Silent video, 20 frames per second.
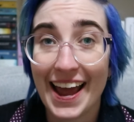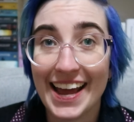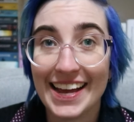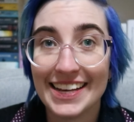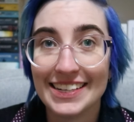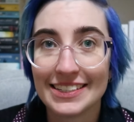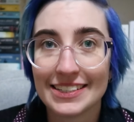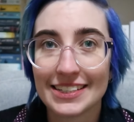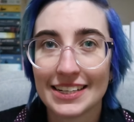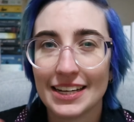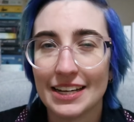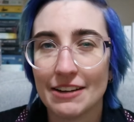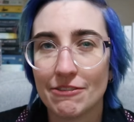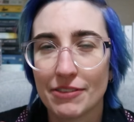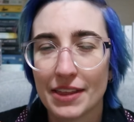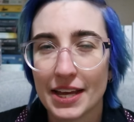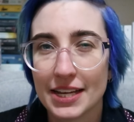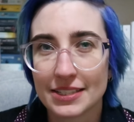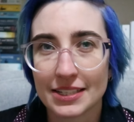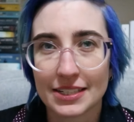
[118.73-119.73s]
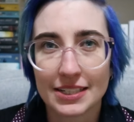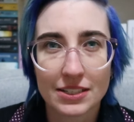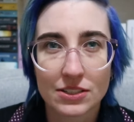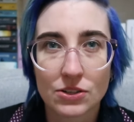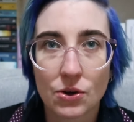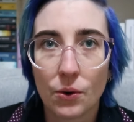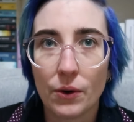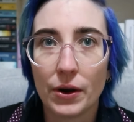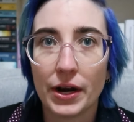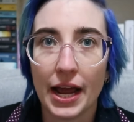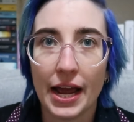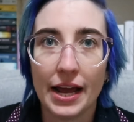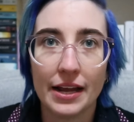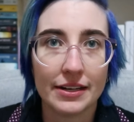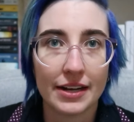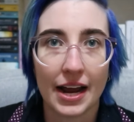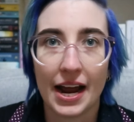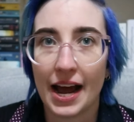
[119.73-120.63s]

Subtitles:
And if there's a Discord and